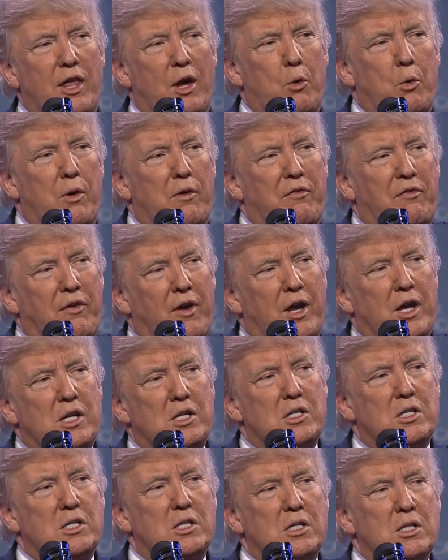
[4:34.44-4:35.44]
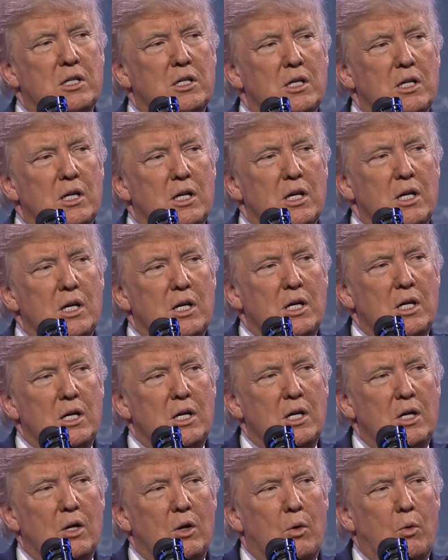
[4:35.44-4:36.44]
that we face.
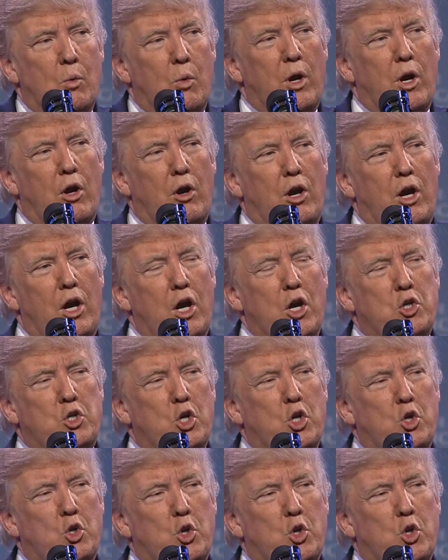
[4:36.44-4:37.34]
We are here to